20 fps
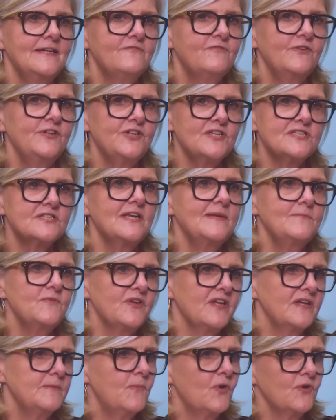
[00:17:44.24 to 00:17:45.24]
if we just keep
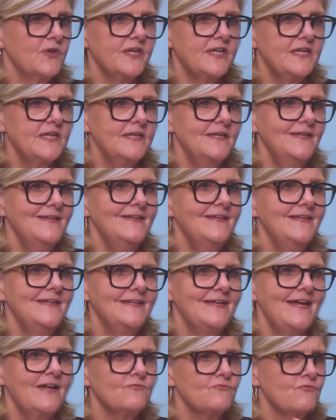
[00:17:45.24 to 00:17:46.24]
looking at monarchy
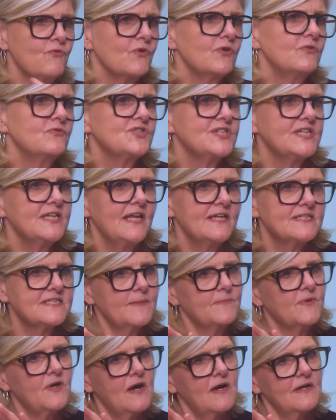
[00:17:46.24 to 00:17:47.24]
and royalty as
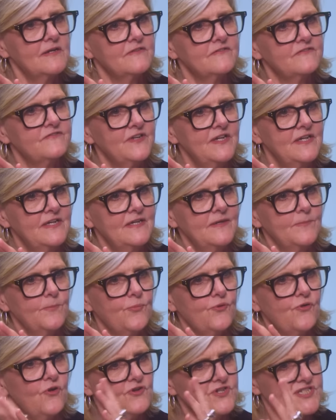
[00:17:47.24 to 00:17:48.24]
some kind of
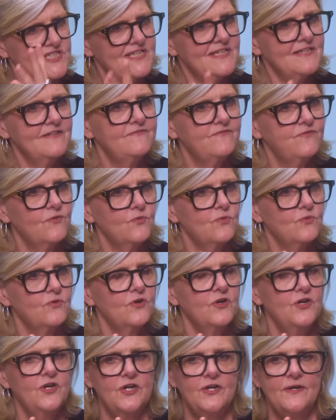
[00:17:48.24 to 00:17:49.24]
proxy
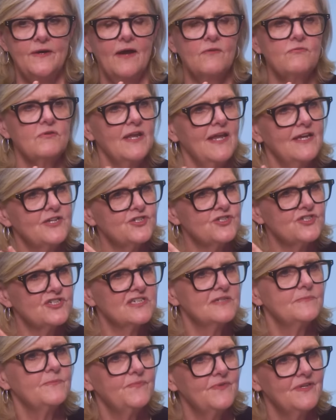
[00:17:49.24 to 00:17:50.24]
for a
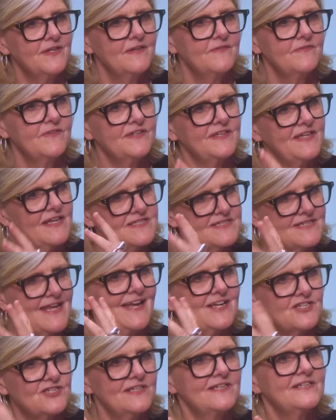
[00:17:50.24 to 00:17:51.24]
relationship that doesn't
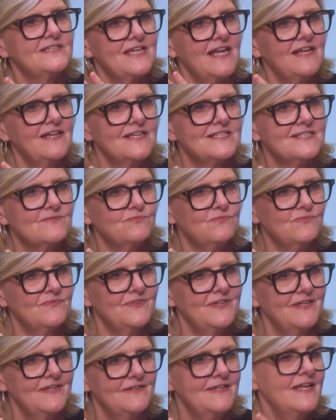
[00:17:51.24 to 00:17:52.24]
actually tell us,
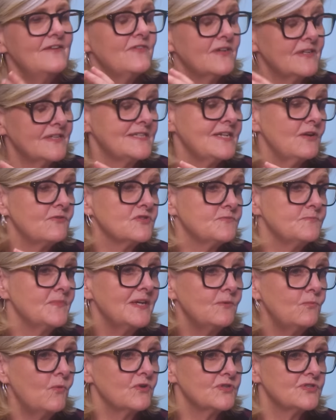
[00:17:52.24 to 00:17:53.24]
never tells
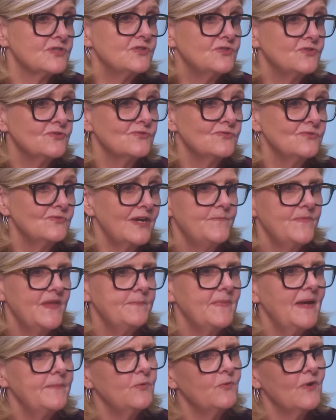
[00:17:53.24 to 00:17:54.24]
me what to do,
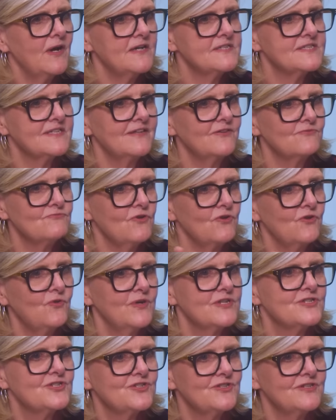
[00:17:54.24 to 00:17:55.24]
then maybe we're asking the wrong
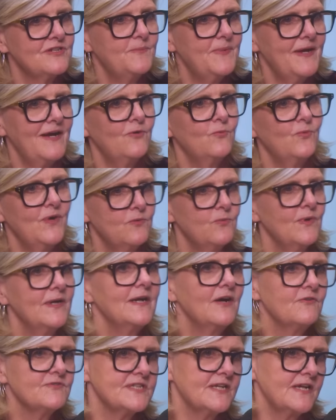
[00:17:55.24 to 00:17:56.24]
question about where we
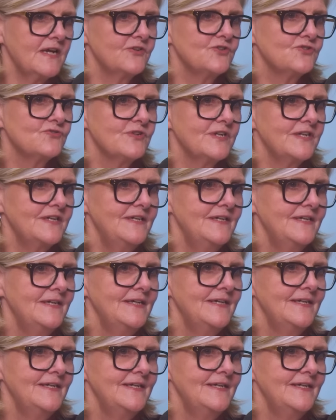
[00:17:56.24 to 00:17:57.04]
are as a country.